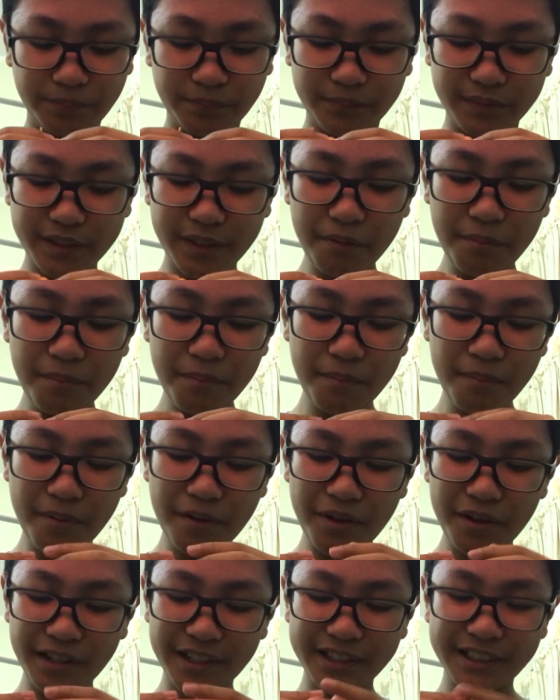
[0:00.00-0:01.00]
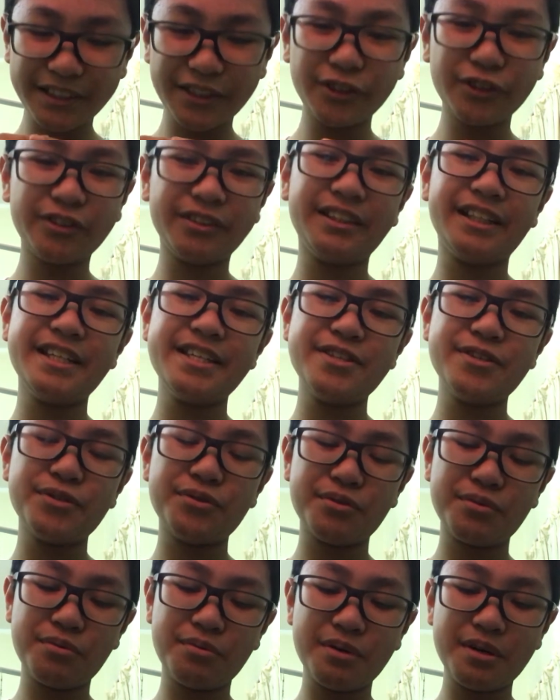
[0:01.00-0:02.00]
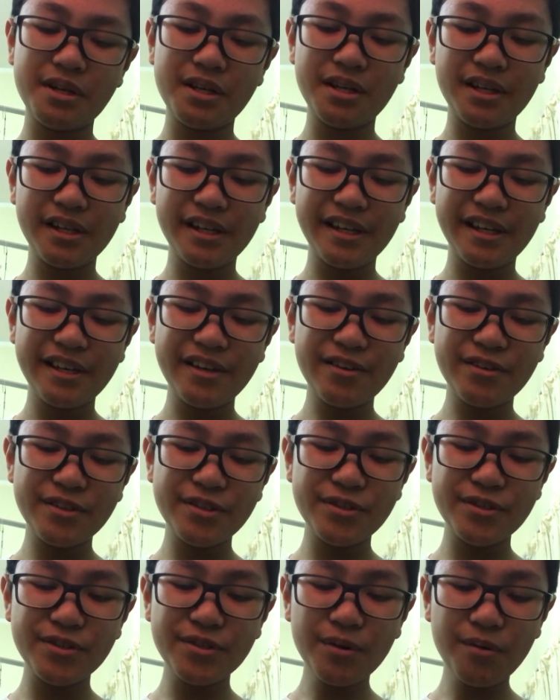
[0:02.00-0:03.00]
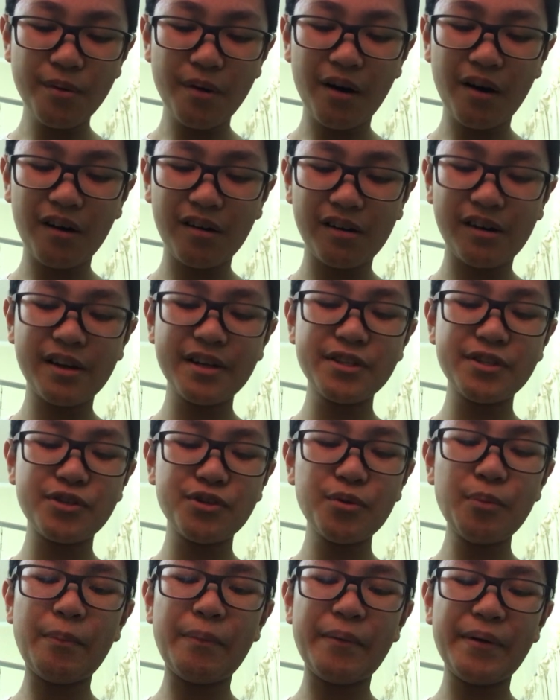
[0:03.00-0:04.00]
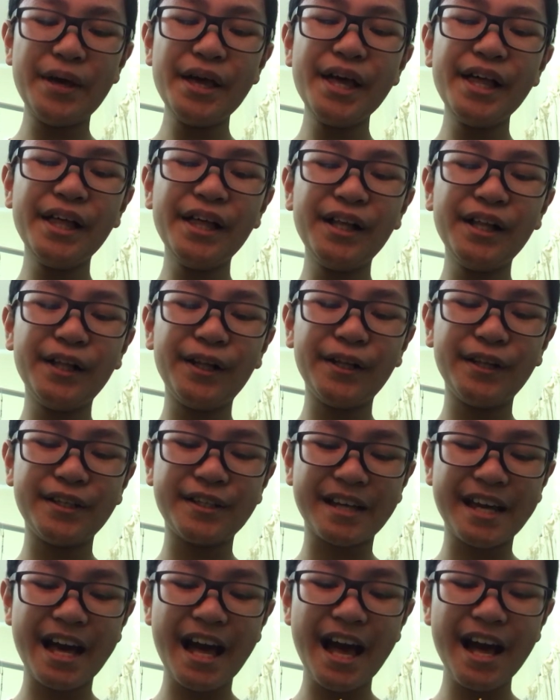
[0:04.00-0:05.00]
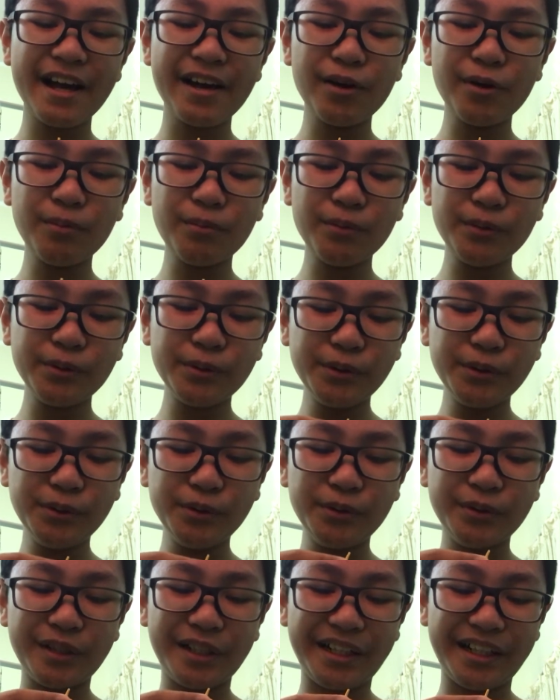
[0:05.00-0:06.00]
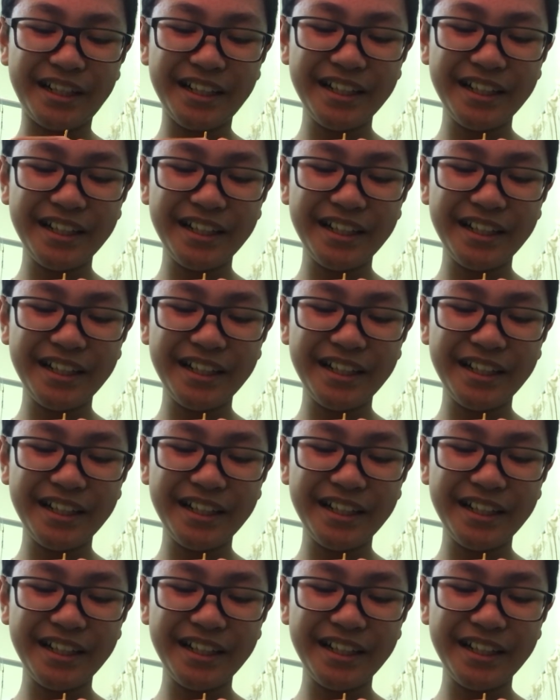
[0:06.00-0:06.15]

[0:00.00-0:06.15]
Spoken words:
Come on, try so. You're so hard to build, kangaroo.